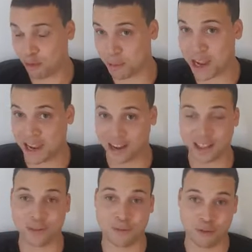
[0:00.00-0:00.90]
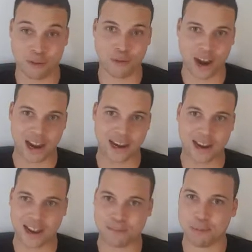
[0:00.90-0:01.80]
repeating as a
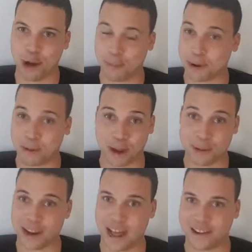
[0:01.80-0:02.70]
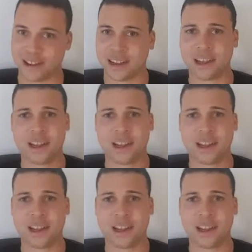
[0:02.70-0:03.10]
refrain in pop at the moment. And